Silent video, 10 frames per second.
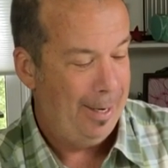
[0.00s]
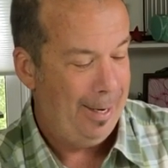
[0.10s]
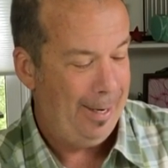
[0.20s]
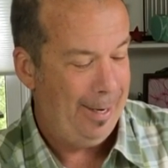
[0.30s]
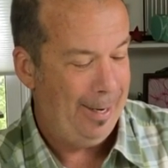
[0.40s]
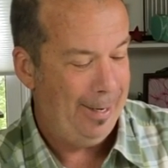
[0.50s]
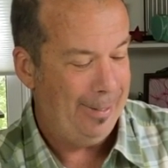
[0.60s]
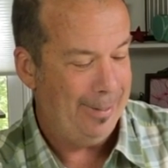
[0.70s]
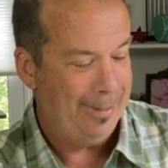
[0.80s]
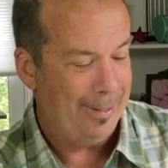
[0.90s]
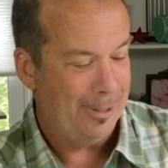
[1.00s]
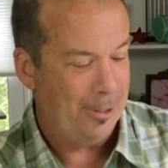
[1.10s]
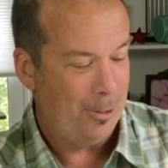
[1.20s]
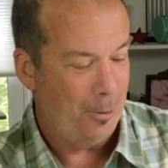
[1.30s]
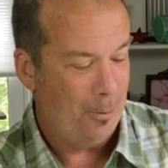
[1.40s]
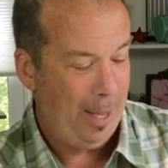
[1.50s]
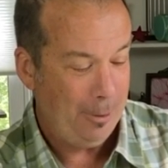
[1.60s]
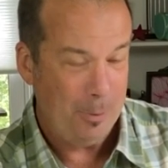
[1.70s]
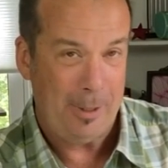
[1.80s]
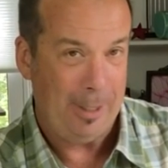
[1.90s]
And so
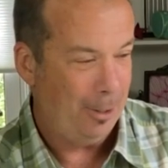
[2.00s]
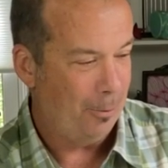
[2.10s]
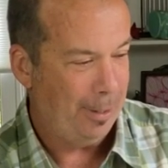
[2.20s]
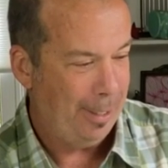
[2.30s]
that's what's in here right